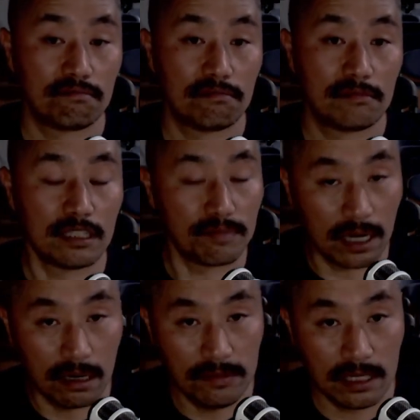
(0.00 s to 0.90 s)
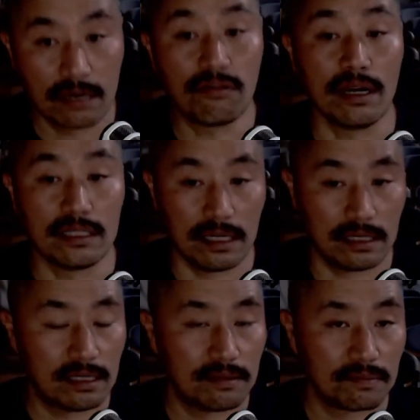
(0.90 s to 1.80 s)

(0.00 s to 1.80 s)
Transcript: sometimes crisis.